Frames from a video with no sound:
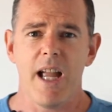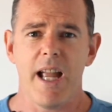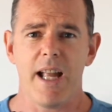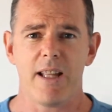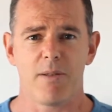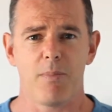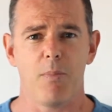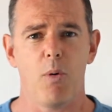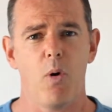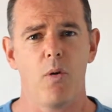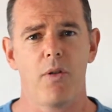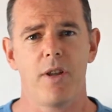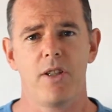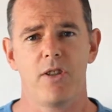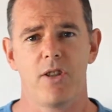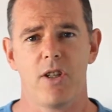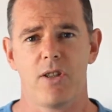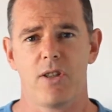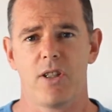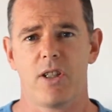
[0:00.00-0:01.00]
It's more
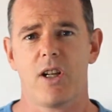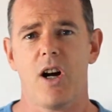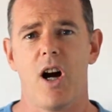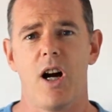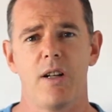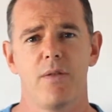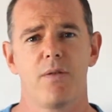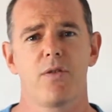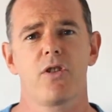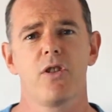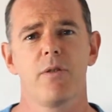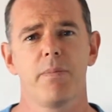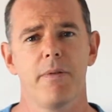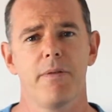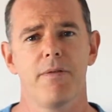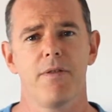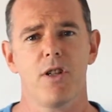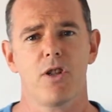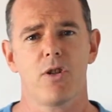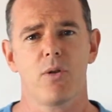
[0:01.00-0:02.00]
than just a kind of
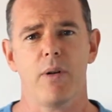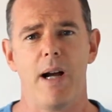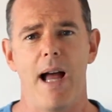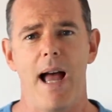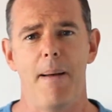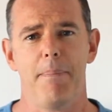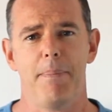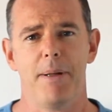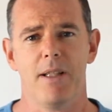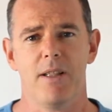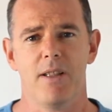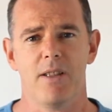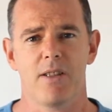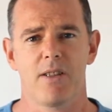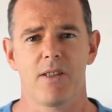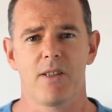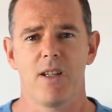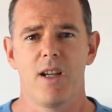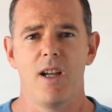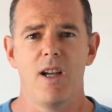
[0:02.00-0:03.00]
superficial
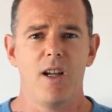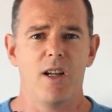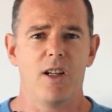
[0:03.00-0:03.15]
happiness,